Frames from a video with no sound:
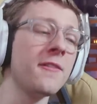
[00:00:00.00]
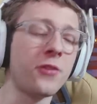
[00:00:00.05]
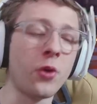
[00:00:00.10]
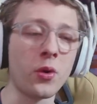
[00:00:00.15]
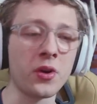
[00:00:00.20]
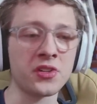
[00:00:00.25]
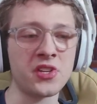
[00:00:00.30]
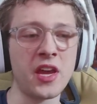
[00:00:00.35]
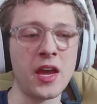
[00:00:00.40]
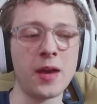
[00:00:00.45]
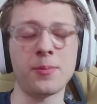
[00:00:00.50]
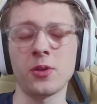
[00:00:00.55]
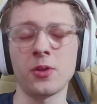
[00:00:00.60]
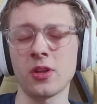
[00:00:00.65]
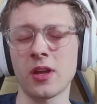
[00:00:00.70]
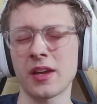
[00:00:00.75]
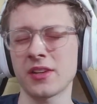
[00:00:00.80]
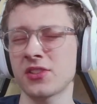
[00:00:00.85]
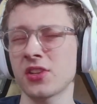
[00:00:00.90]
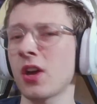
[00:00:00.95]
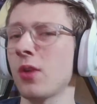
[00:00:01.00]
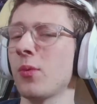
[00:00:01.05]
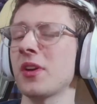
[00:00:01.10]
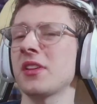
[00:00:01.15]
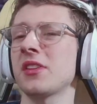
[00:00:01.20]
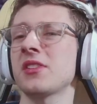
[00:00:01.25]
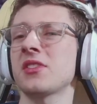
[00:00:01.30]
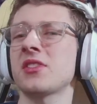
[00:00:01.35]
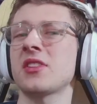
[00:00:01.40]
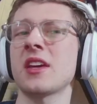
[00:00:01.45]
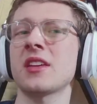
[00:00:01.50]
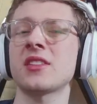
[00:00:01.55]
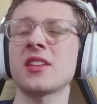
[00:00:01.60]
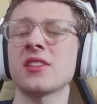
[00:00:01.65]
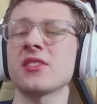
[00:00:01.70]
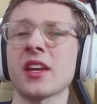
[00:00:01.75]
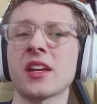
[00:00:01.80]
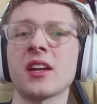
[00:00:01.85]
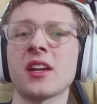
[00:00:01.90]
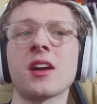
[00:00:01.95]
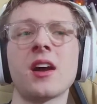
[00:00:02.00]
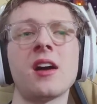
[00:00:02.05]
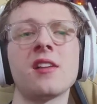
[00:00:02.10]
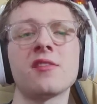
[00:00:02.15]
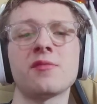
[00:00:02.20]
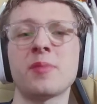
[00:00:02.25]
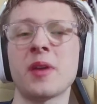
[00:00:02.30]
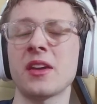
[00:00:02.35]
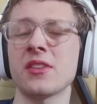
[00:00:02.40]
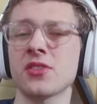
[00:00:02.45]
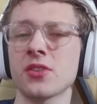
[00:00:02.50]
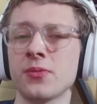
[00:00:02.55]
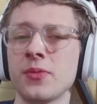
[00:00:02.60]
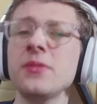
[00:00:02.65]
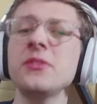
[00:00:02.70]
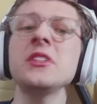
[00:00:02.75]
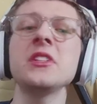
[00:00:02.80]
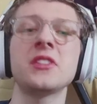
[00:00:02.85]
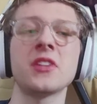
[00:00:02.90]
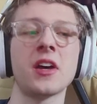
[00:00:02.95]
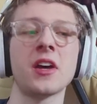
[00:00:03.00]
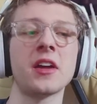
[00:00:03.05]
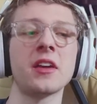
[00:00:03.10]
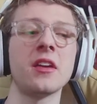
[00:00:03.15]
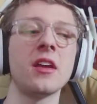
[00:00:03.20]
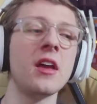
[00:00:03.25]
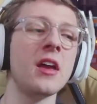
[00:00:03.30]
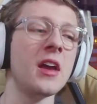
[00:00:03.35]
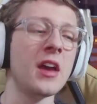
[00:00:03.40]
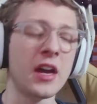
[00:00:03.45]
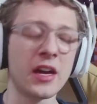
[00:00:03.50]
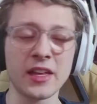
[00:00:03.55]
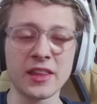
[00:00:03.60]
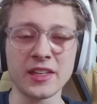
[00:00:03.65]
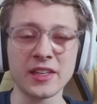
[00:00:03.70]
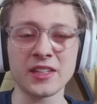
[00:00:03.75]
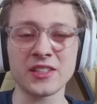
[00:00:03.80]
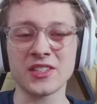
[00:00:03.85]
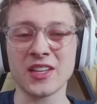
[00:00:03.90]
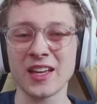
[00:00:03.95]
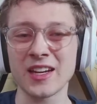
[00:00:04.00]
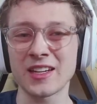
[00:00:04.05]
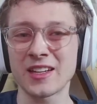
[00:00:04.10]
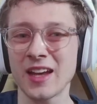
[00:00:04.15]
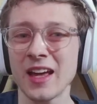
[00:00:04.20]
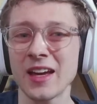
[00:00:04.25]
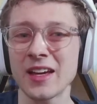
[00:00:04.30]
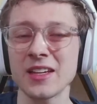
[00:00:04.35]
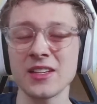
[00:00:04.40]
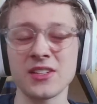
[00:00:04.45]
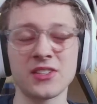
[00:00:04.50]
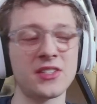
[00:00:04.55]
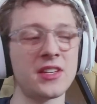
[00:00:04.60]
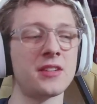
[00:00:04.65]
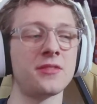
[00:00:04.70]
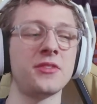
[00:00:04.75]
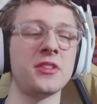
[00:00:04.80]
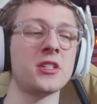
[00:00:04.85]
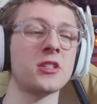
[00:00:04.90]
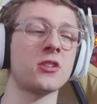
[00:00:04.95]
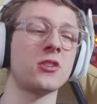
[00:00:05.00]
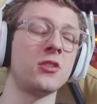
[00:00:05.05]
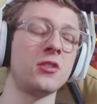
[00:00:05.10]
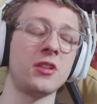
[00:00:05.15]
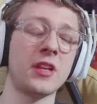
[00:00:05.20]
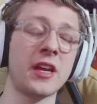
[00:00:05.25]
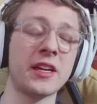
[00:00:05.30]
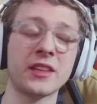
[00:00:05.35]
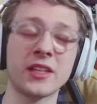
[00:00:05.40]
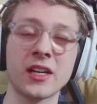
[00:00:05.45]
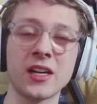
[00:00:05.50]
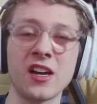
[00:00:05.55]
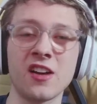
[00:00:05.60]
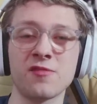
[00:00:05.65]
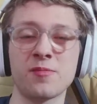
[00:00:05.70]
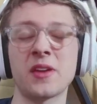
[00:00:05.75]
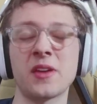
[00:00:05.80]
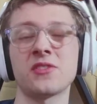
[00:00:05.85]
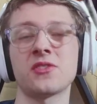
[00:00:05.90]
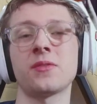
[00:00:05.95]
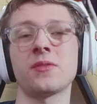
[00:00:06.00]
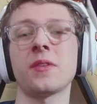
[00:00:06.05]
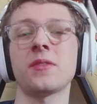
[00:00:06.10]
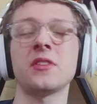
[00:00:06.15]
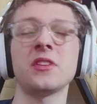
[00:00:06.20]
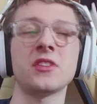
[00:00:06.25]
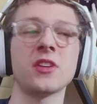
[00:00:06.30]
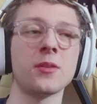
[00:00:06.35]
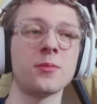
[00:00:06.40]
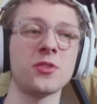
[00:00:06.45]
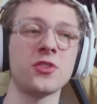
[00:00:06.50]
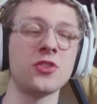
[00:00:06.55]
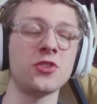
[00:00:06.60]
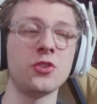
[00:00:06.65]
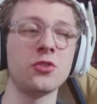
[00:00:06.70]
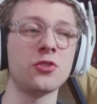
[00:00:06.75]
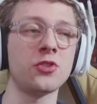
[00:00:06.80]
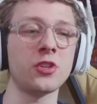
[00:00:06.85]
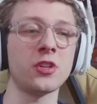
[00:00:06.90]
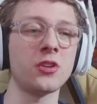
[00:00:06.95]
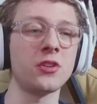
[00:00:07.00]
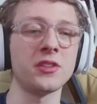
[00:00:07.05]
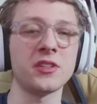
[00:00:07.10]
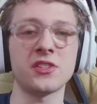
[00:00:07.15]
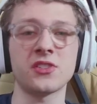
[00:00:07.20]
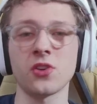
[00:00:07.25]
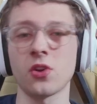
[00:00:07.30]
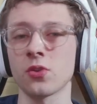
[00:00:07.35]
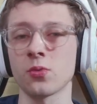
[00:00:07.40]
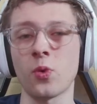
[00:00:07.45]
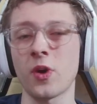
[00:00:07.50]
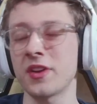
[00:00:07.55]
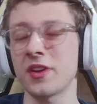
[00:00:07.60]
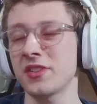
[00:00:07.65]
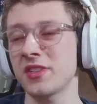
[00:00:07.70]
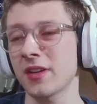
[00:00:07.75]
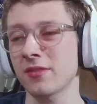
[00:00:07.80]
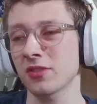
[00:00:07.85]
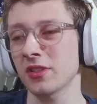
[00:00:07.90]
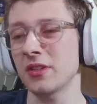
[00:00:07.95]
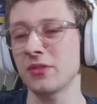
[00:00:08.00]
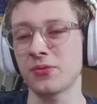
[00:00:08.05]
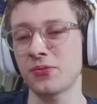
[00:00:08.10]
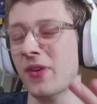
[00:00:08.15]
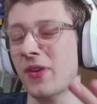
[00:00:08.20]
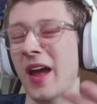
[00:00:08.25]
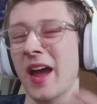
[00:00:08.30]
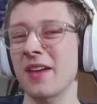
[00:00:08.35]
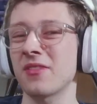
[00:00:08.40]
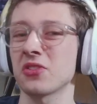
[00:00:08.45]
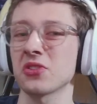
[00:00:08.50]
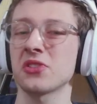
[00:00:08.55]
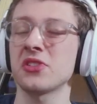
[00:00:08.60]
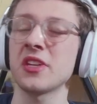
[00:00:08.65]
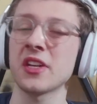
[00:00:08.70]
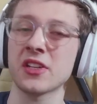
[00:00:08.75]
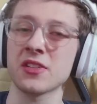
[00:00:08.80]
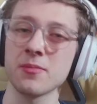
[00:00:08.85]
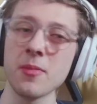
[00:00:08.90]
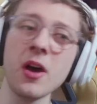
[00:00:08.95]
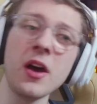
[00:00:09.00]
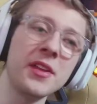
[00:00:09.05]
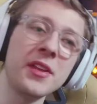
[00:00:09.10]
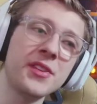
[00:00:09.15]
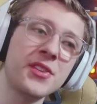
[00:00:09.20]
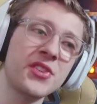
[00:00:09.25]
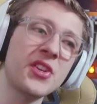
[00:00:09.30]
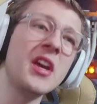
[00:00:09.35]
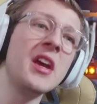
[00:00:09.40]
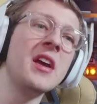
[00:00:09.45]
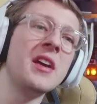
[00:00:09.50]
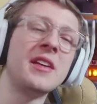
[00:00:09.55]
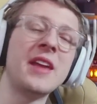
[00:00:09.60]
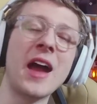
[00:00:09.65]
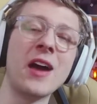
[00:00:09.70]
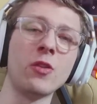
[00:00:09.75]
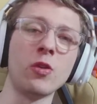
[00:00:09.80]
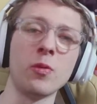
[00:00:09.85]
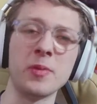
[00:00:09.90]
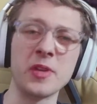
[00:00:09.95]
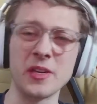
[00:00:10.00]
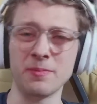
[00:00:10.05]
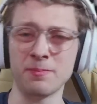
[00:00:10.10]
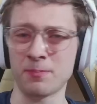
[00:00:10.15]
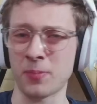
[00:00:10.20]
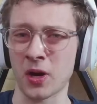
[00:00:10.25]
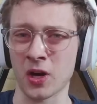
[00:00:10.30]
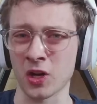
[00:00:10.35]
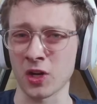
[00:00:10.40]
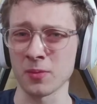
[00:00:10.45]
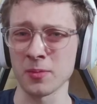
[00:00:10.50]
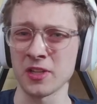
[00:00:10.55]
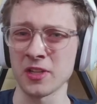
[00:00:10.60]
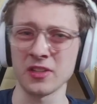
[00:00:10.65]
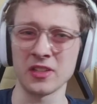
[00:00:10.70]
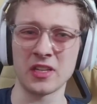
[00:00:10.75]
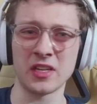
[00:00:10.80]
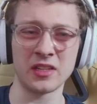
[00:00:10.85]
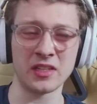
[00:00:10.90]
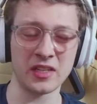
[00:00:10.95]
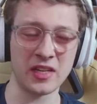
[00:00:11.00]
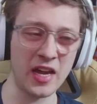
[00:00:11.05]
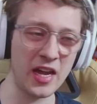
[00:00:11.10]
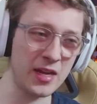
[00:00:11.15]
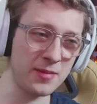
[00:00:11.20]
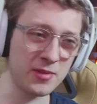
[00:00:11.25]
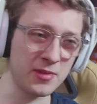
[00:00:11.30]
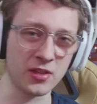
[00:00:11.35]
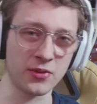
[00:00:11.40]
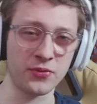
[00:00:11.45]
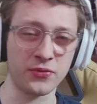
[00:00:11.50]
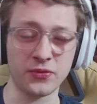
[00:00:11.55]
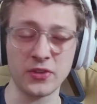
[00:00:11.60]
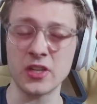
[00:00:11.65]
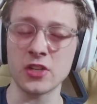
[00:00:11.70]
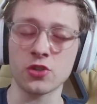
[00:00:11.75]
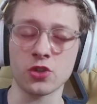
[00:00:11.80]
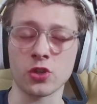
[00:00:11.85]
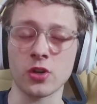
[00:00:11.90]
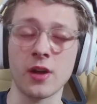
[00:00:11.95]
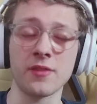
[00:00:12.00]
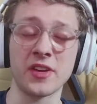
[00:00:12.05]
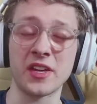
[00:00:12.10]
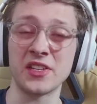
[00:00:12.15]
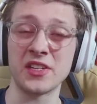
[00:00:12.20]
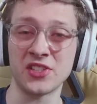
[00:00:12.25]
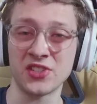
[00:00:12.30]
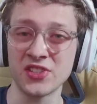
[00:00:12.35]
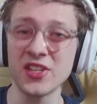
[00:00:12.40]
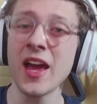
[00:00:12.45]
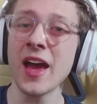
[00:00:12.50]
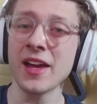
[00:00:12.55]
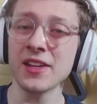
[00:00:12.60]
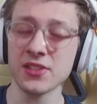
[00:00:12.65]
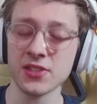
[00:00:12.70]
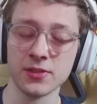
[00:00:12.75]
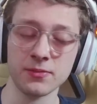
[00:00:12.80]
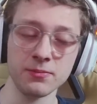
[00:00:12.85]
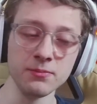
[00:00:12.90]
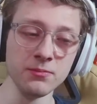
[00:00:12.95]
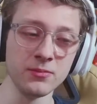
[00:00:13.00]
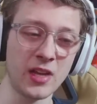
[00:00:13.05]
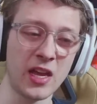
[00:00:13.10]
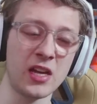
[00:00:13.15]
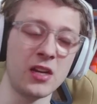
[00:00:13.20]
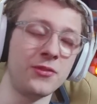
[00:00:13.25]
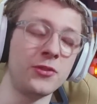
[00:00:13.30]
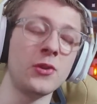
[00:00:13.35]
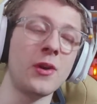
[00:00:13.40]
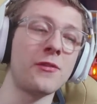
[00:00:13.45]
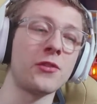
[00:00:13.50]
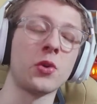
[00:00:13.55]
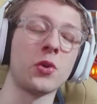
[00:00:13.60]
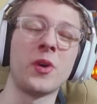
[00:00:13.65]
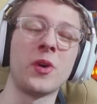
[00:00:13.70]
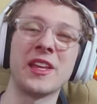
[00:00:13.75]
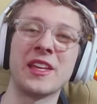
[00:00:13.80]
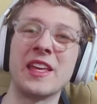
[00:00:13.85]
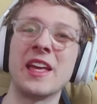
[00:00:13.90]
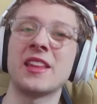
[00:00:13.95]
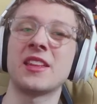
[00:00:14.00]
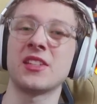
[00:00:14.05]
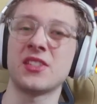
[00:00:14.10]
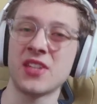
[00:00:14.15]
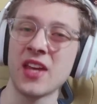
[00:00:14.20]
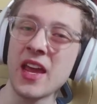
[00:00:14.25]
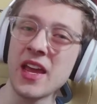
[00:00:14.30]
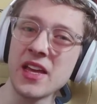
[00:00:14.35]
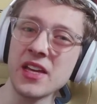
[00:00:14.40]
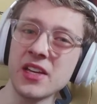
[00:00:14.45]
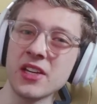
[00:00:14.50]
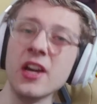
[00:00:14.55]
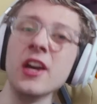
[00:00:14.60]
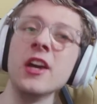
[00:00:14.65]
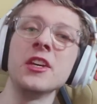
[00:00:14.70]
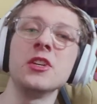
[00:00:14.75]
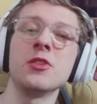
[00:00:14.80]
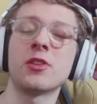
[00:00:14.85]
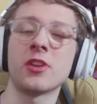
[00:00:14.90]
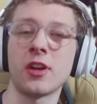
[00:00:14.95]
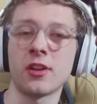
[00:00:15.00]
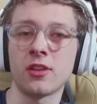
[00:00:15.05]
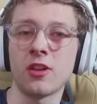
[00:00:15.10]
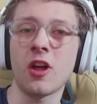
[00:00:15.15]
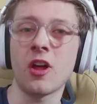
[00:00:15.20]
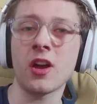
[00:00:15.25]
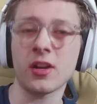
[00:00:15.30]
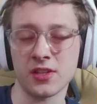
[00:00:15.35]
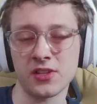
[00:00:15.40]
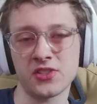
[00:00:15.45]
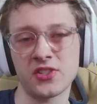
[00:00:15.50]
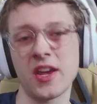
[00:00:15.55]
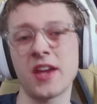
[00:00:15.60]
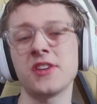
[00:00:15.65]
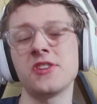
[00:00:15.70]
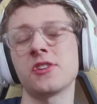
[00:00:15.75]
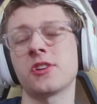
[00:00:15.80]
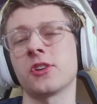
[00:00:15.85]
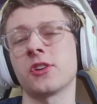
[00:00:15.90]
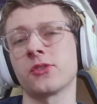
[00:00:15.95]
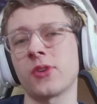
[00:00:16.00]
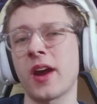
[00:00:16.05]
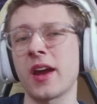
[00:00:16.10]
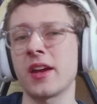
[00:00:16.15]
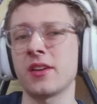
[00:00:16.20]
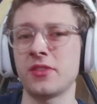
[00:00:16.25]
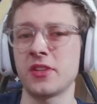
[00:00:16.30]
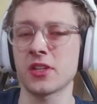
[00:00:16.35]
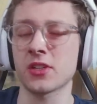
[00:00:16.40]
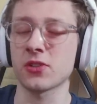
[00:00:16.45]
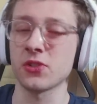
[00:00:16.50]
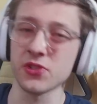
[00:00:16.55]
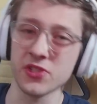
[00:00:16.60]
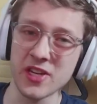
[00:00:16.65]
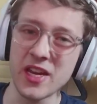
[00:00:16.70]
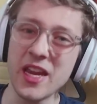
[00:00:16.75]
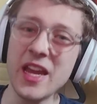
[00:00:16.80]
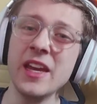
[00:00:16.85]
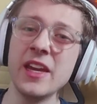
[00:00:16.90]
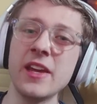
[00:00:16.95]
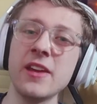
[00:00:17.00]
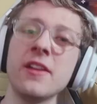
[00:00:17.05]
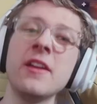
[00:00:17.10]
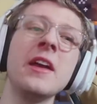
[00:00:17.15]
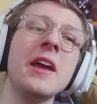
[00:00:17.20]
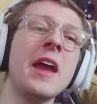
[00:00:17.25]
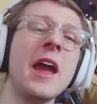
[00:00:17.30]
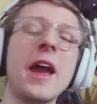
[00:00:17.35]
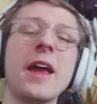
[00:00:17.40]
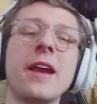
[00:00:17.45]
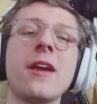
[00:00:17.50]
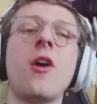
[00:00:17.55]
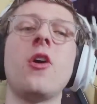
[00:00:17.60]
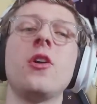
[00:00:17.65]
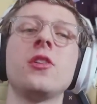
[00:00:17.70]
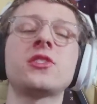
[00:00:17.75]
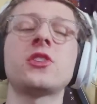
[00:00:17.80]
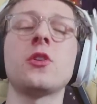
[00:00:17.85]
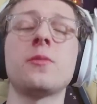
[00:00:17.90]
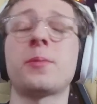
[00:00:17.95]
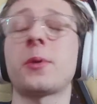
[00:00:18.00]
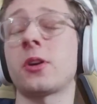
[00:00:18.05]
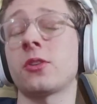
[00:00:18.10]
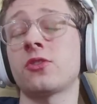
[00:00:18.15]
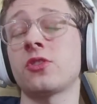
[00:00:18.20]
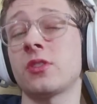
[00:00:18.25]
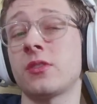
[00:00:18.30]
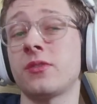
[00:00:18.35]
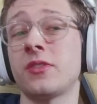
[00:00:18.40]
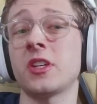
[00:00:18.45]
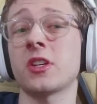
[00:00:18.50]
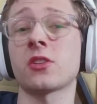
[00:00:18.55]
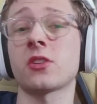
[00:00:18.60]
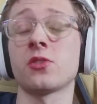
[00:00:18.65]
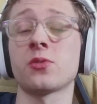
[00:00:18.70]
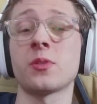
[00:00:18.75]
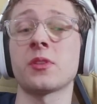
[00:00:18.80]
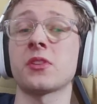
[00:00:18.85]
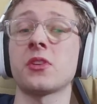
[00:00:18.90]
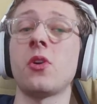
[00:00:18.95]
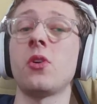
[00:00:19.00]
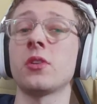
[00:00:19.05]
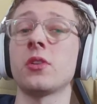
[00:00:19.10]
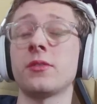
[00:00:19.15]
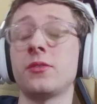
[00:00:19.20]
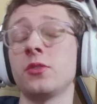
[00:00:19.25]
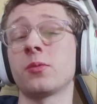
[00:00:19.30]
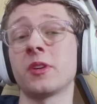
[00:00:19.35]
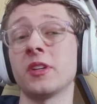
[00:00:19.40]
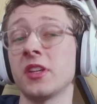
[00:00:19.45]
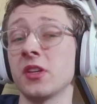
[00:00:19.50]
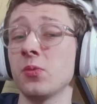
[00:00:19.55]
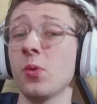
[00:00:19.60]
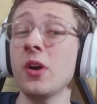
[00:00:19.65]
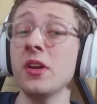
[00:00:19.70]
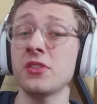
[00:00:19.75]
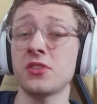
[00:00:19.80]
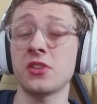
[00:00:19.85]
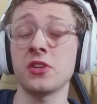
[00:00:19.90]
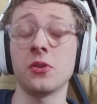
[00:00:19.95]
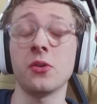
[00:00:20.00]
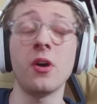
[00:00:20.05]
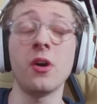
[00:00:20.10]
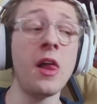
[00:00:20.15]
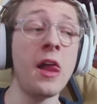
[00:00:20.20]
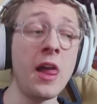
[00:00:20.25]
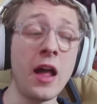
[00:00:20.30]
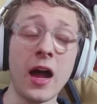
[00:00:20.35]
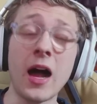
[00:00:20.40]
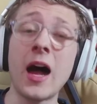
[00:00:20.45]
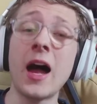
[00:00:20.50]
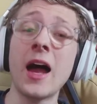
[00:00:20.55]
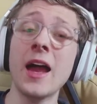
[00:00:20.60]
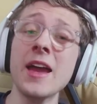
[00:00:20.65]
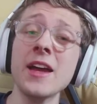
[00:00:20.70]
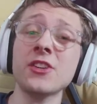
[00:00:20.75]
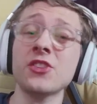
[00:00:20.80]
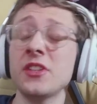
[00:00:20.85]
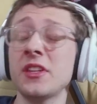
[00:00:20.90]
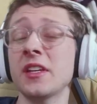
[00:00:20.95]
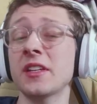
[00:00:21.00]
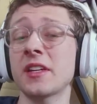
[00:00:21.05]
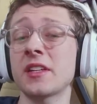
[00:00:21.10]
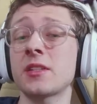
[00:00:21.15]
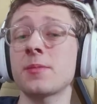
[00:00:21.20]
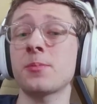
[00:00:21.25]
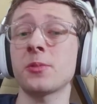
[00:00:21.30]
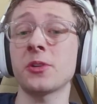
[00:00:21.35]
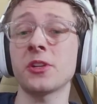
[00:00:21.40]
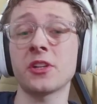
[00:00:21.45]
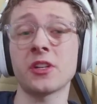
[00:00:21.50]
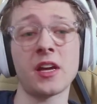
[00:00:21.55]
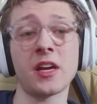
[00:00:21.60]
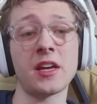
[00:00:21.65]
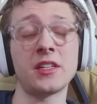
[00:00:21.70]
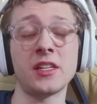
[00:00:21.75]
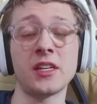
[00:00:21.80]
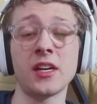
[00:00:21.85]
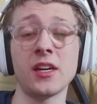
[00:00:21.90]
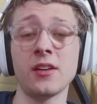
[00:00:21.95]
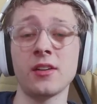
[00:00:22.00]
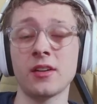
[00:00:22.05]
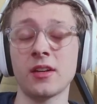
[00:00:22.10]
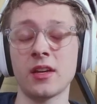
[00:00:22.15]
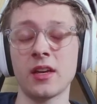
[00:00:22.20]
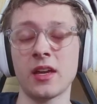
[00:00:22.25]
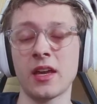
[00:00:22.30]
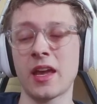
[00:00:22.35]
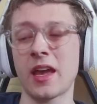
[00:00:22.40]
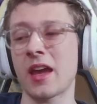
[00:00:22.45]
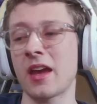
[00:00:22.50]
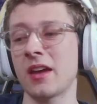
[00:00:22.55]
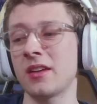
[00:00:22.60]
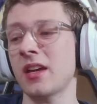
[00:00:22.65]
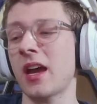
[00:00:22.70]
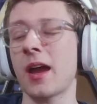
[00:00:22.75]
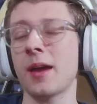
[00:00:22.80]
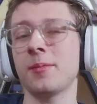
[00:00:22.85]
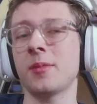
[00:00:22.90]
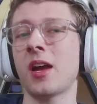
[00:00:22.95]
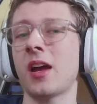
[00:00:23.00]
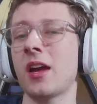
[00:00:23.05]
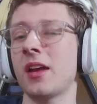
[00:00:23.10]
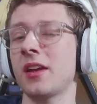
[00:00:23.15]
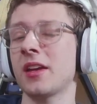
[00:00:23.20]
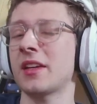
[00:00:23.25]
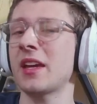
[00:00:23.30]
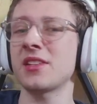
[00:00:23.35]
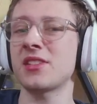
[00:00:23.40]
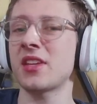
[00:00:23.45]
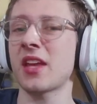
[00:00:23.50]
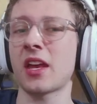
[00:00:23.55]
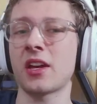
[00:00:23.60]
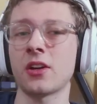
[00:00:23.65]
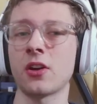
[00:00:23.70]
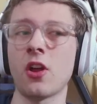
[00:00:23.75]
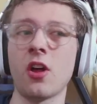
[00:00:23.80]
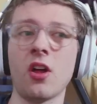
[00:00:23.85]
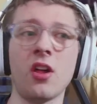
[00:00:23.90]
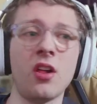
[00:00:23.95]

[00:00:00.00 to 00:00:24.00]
For example, I saw one of the sets has like a Kampfpanzer 50 ton, and I think it's kind of nice that a vehicle like the Kampfpanzer 50 ton, which is usually only sold once every 5 or 6 months, now will be permanently in the game in the feature of a set. And if you ever want to get the tank, you can unlock the set, you can grind vehicles in it, and also purchase vehicles with gold if you really want to. I actually think that's a pretty good idea. And I'm not against that at